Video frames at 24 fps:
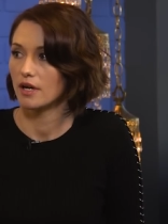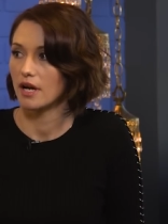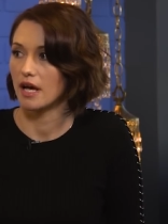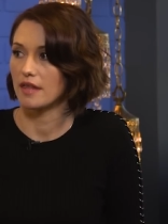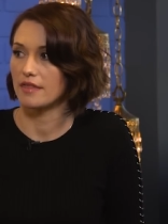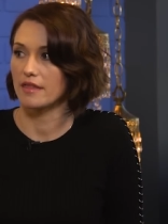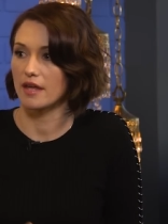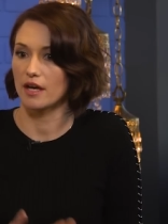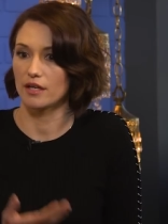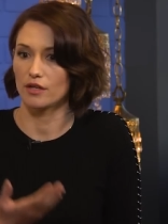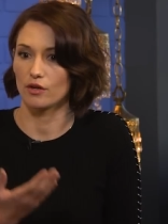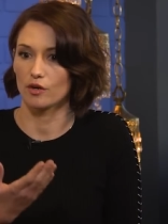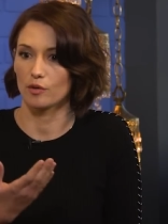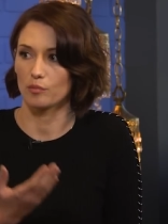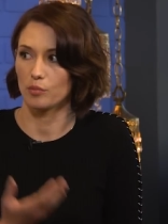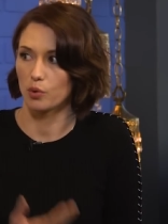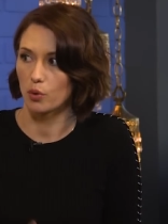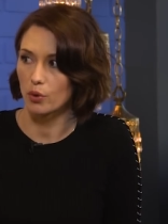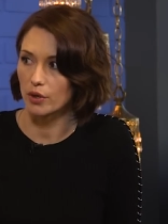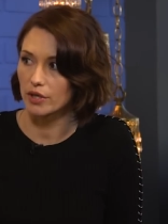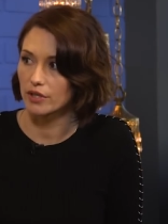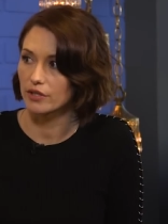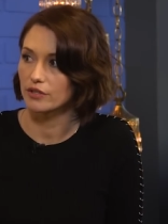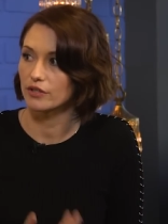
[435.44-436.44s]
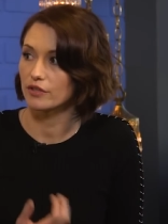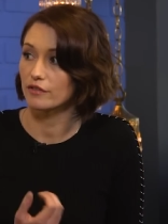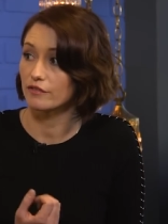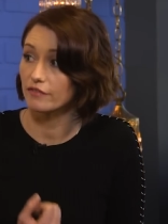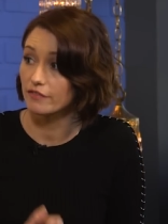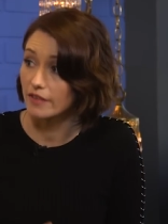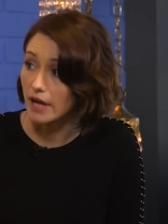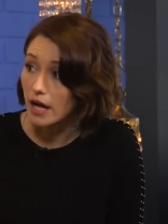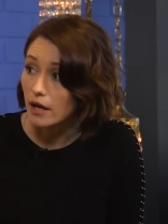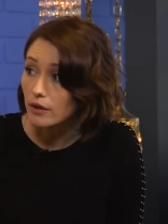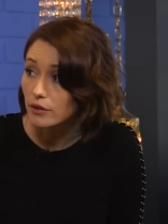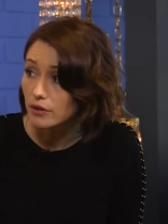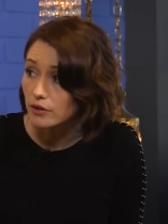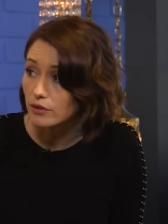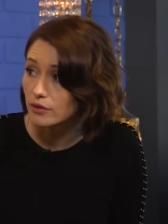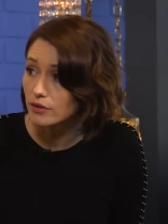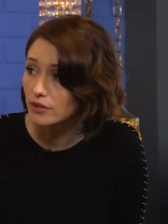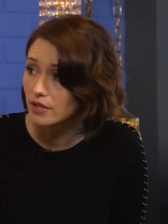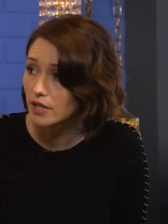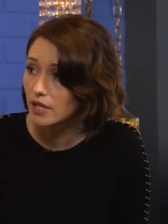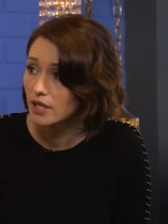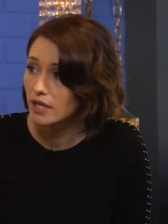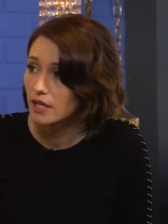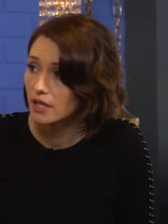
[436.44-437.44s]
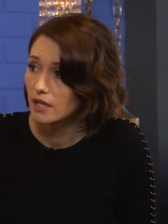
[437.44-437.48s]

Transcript: and that you're important, you're valued.